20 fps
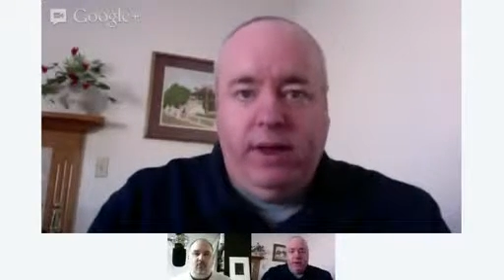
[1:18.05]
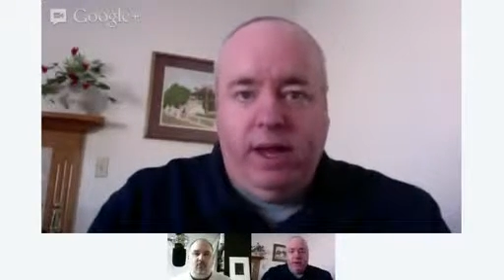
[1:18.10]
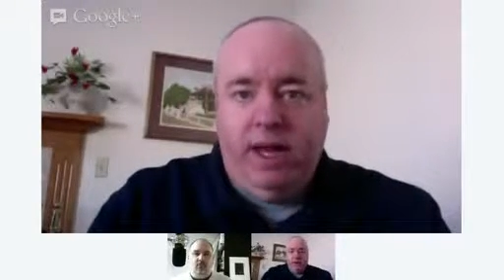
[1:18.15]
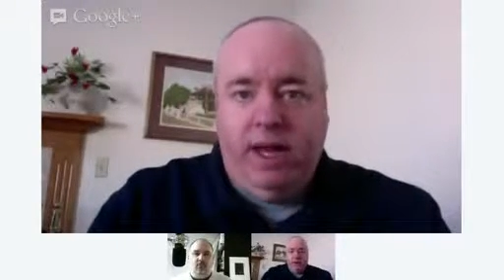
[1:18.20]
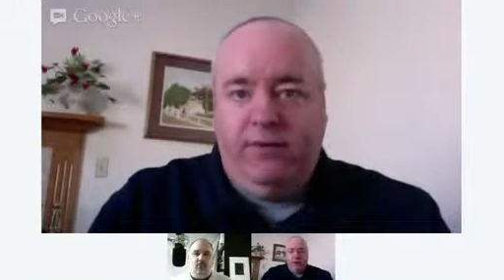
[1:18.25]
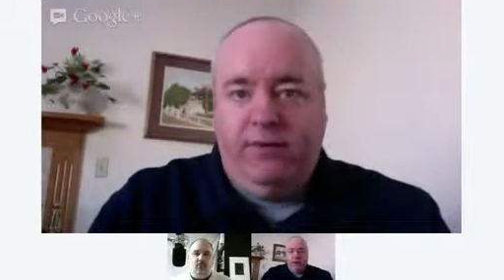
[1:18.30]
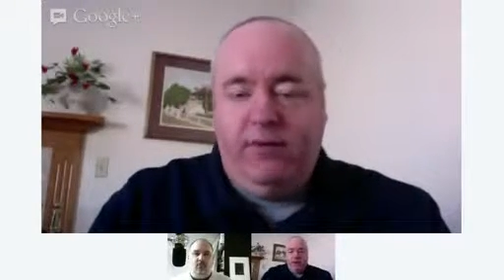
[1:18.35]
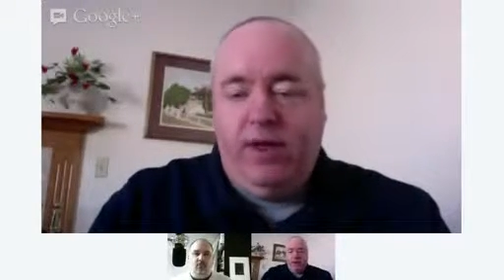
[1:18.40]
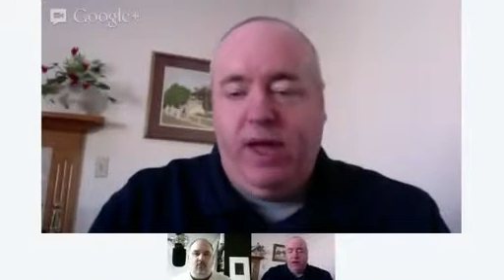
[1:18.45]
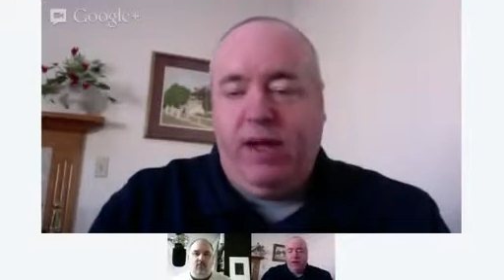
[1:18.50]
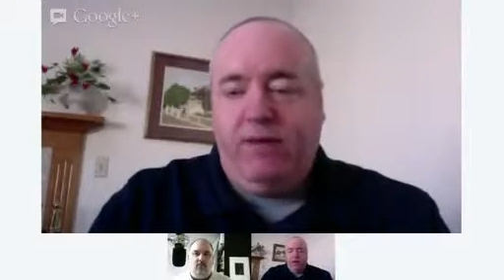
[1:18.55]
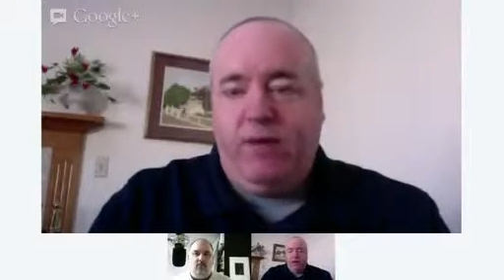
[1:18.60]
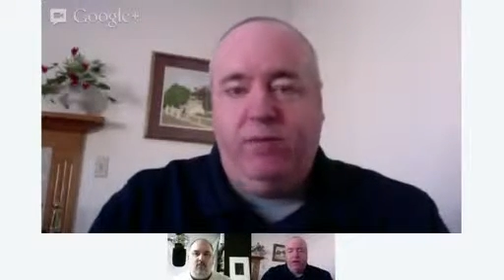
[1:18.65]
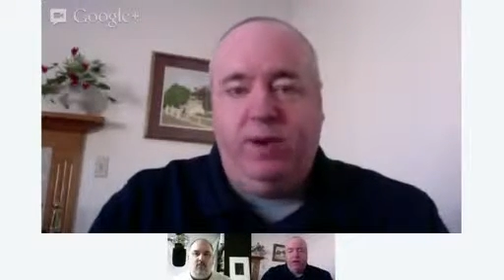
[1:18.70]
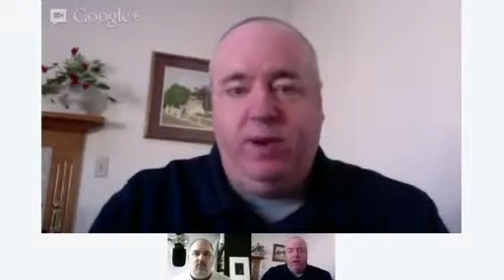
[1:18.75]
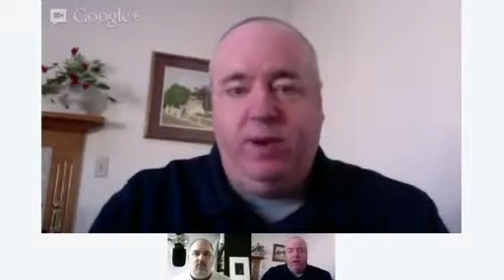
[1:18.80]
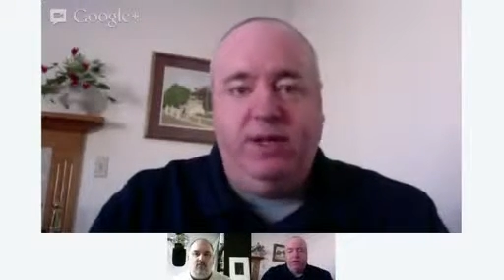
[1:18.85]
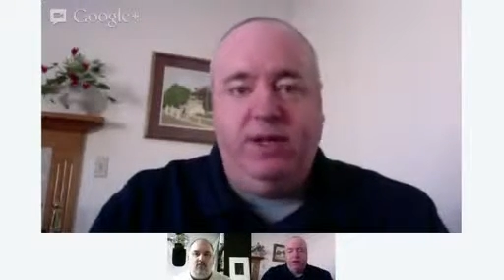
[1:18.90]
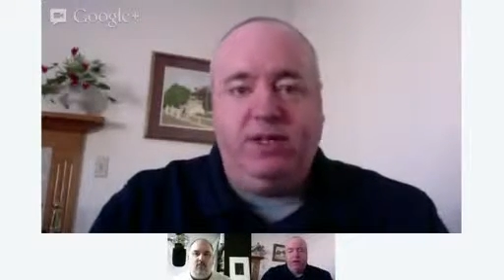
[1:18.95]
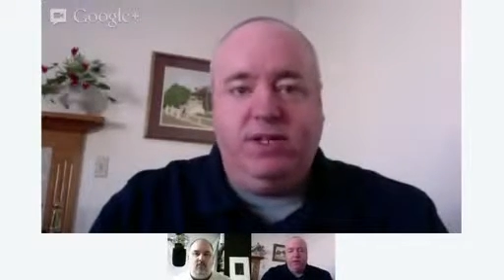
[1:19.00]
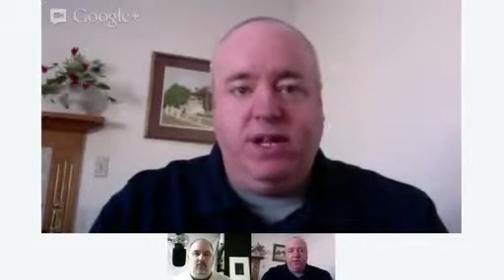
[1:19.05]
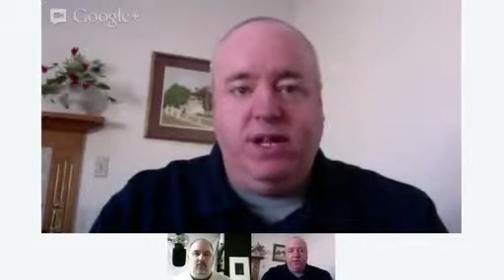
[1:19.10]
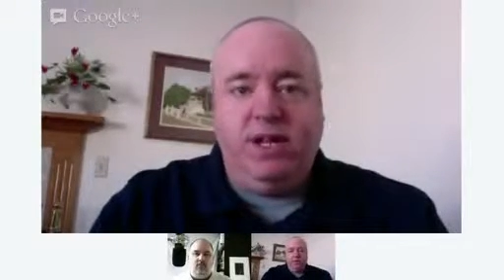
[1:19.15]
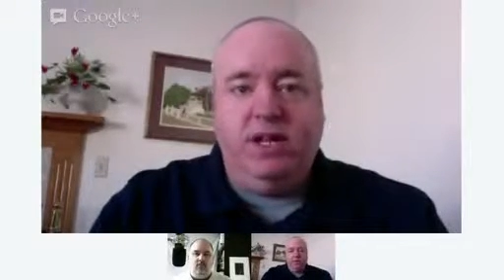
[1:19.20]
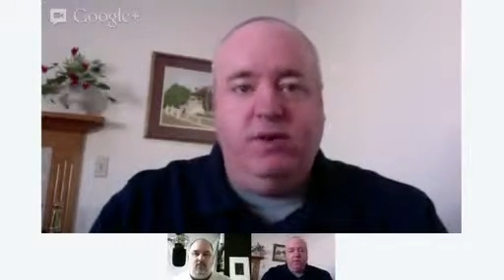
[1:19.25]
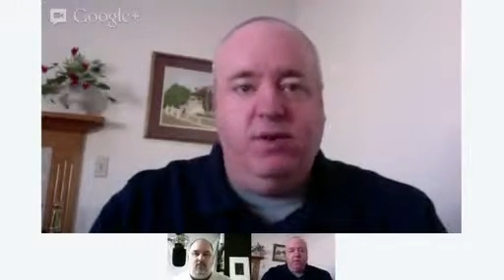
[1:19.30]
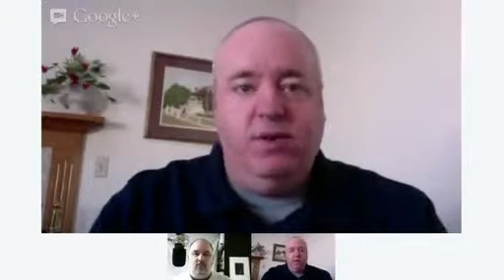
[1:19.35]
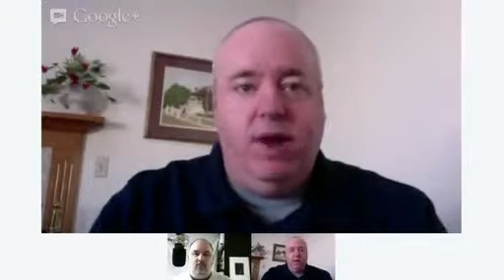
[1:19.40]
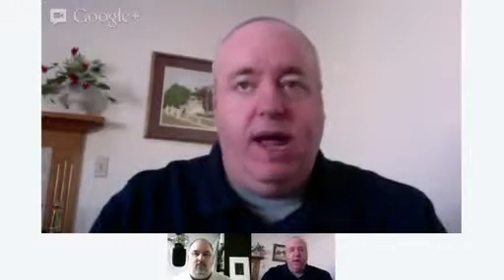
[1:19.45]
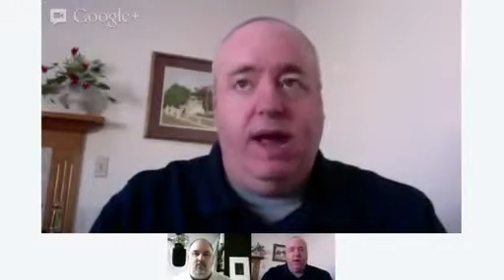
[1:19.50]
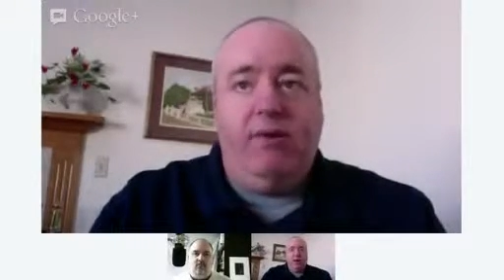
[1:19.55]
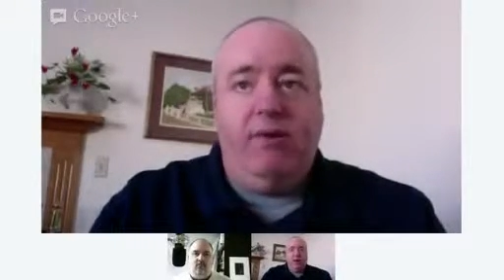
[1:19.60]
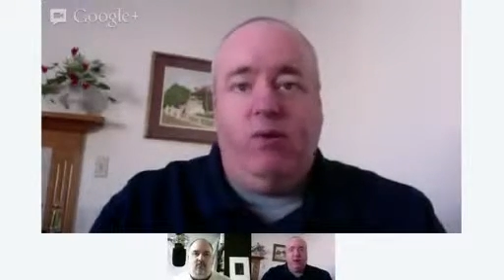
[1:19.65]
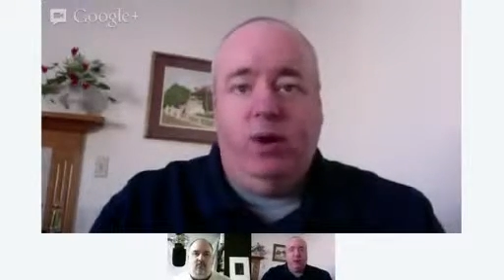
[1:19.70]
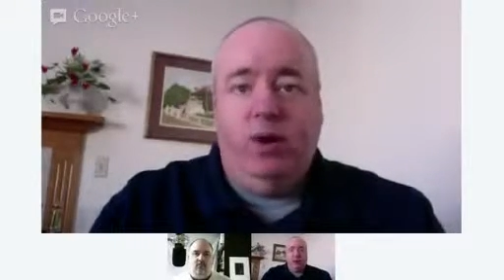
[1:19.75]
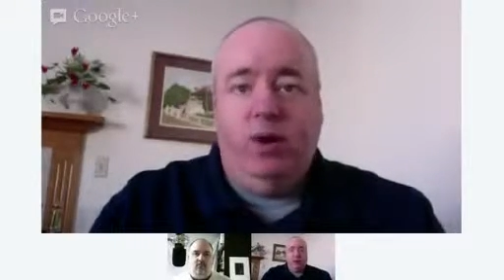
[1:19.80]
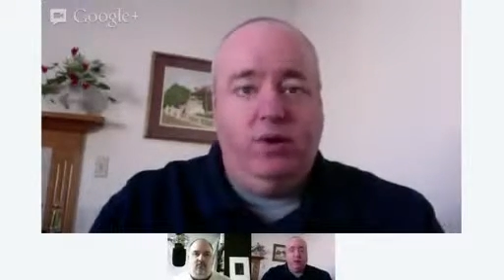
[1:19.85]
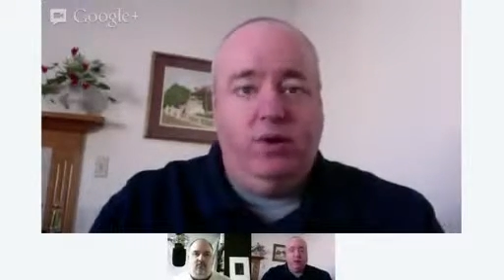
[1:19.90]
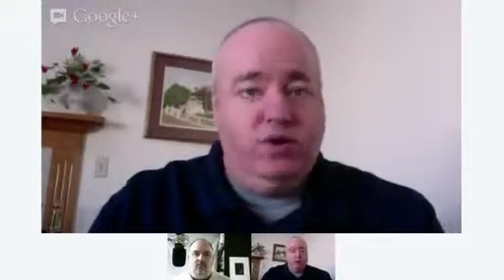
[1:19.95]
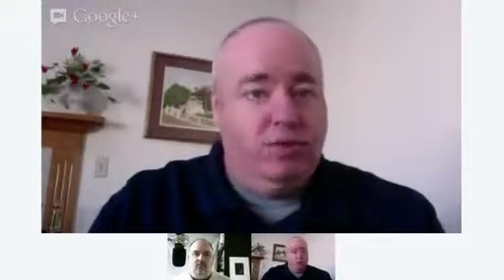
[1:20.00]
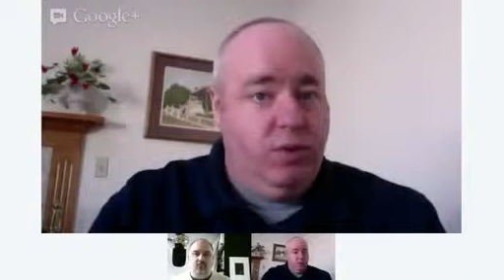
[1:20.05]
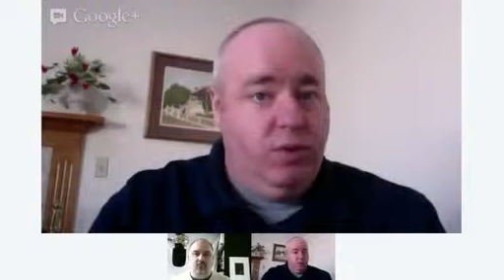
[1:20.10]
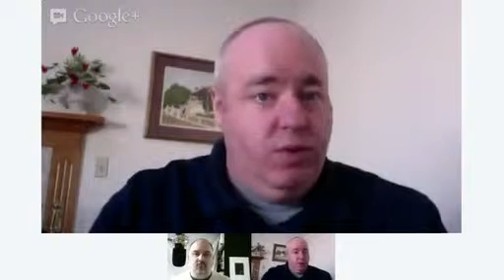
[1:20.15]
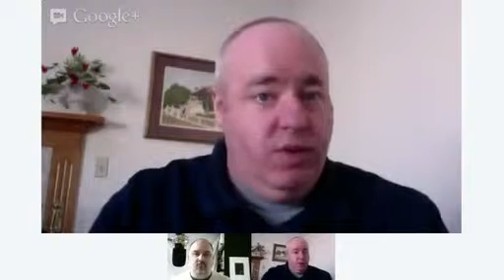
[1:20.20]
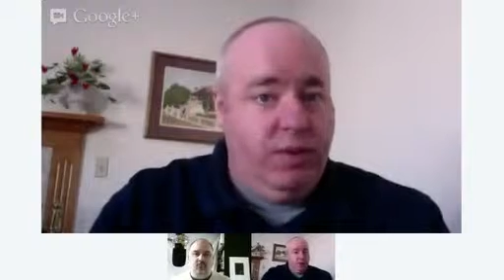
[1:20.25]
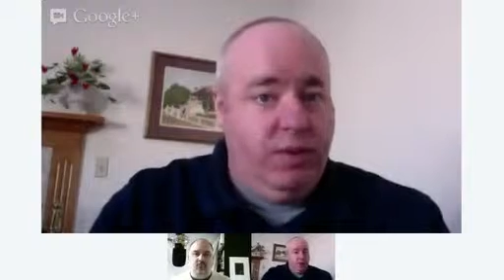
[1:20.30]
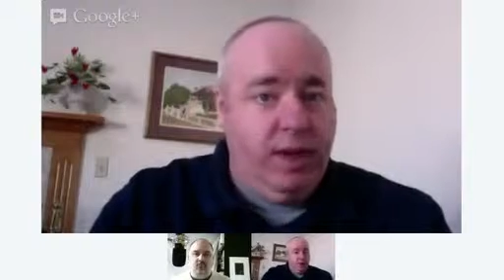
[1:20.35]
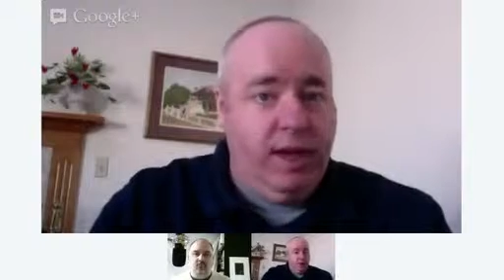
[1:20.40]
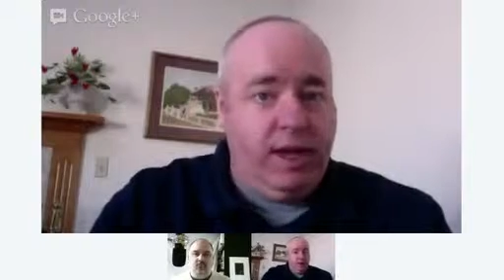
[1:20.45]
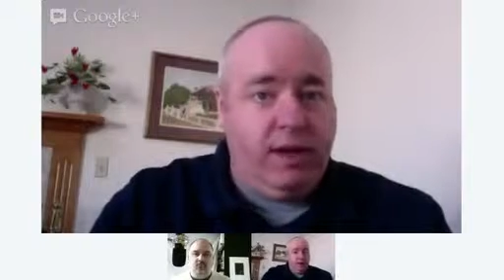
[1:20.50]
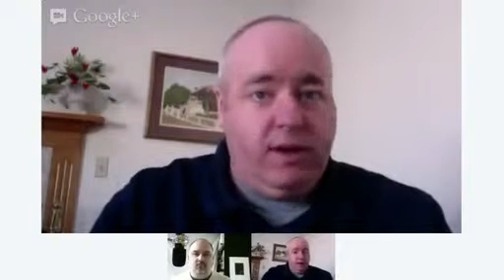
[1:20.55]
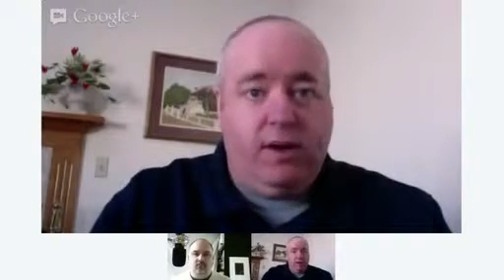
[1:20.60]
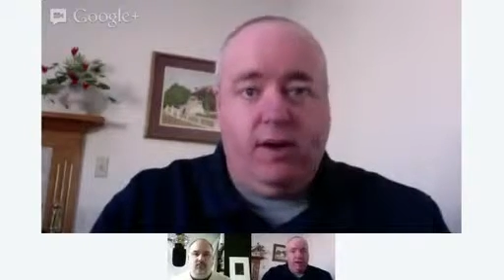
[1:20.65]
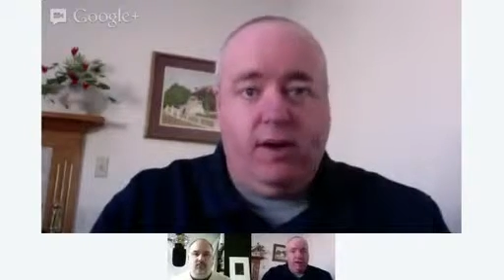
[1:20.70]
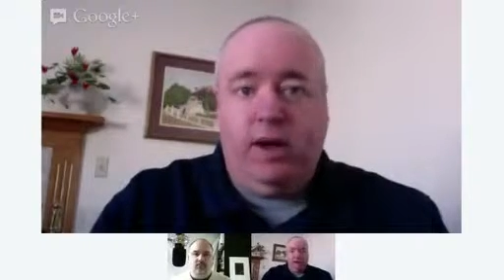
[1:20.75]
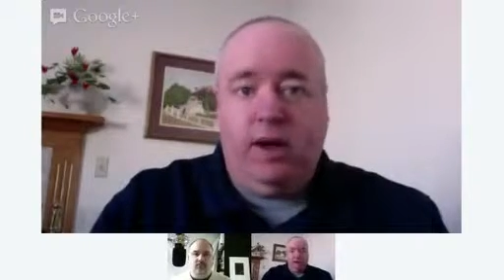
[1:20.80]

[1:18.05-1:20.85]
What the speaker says: And if you have a PC, you have Windows Movie Maker,